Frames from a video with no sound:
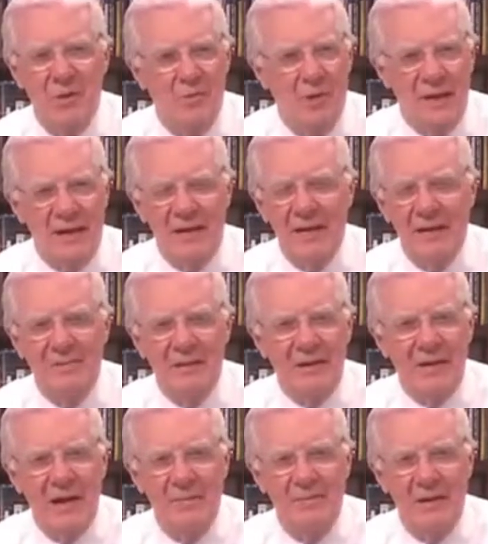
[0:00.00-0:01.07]
We want to keep
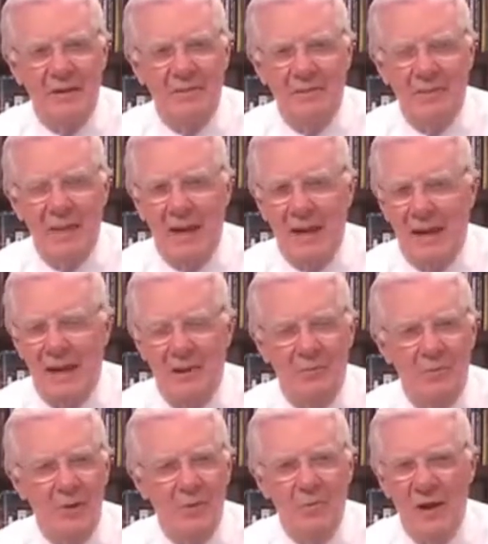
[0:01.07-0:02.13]
it coming,
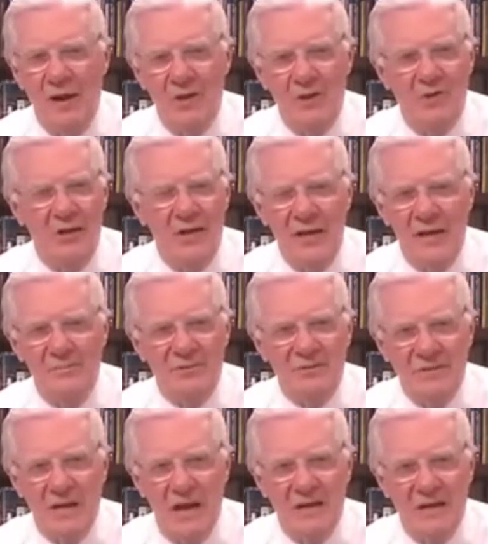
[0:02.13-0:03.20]
and we want you to keep
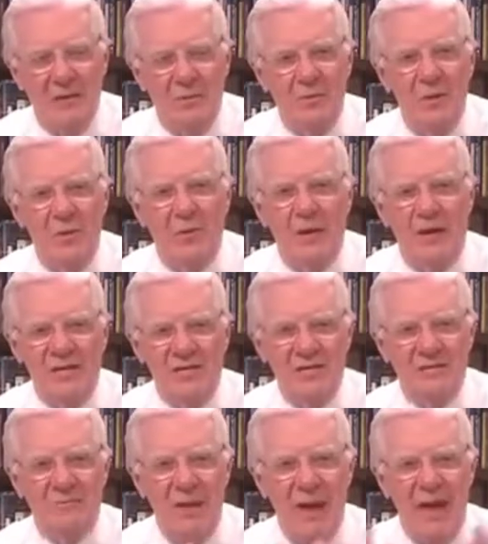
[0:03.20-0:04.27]
studying it. We want to
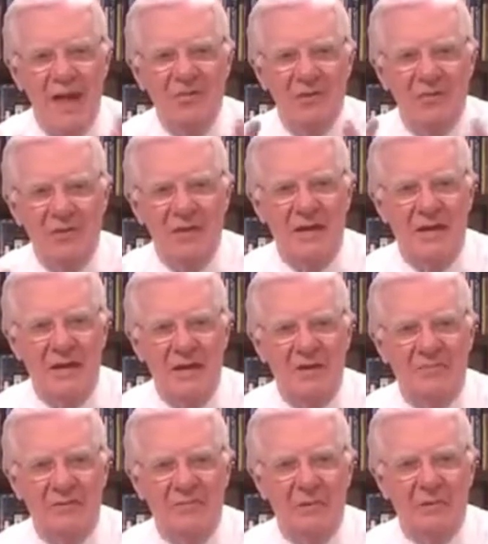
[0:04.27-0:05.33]
expand the
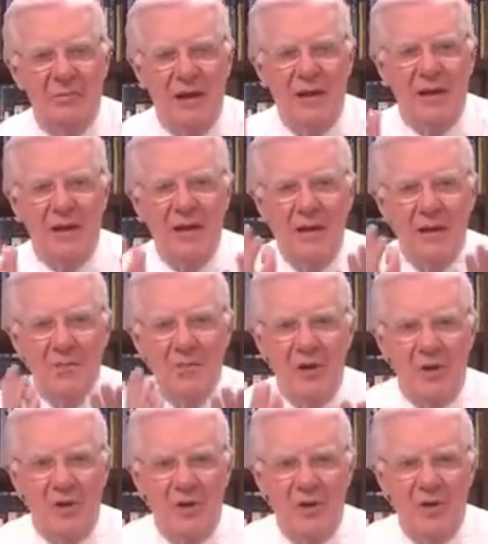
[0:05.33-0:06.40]
thinking of everybody,
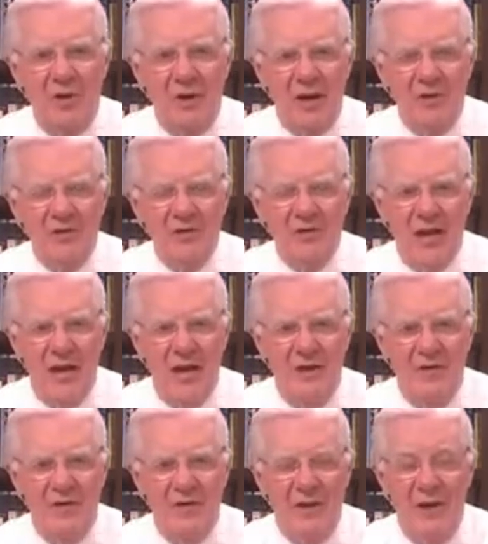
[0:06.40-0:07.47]
but clearly
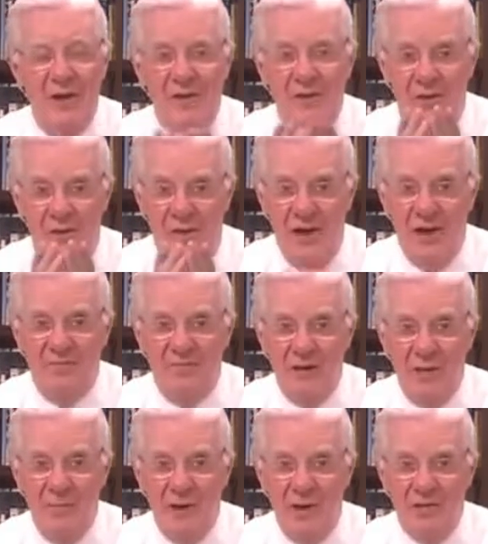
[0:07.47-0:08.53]
understand the law of
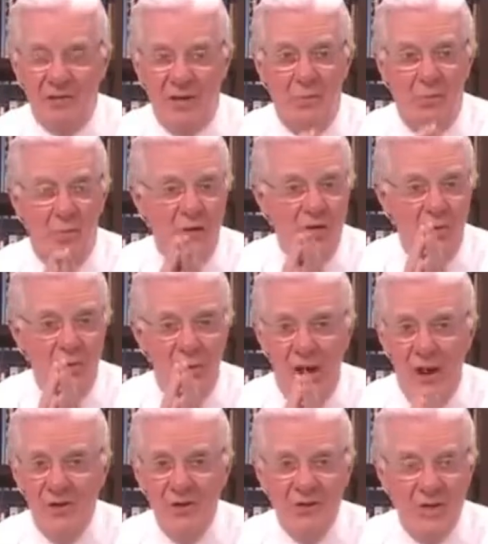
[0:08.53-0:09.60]
vibration. When you
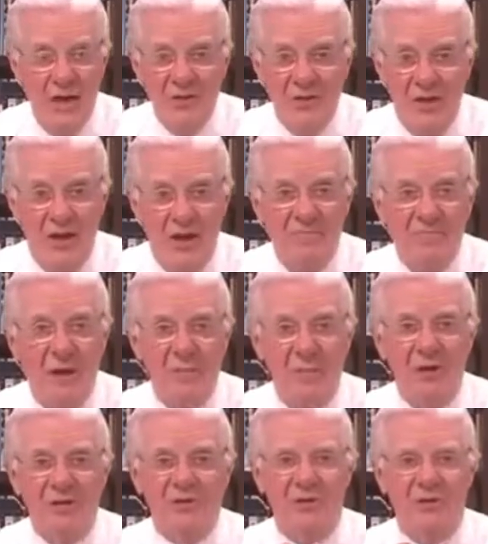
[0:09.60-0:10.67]
understand the law of
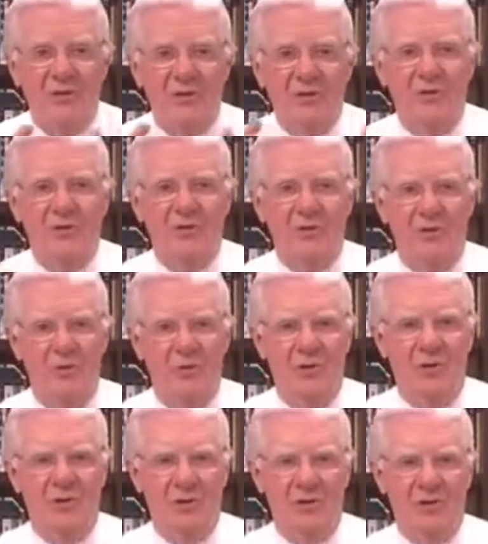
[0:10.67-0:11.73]
vibration, your whole
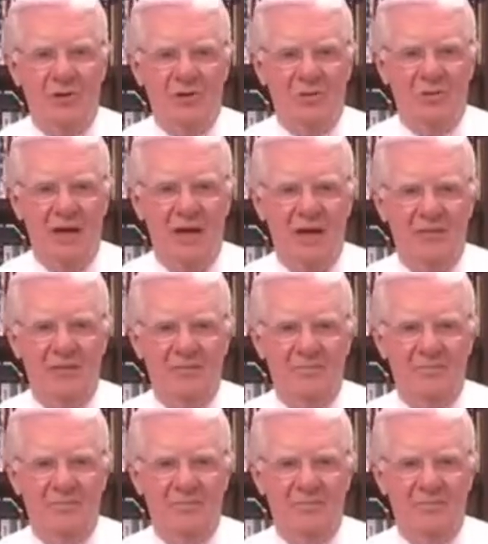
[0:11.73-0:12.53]
world will expand.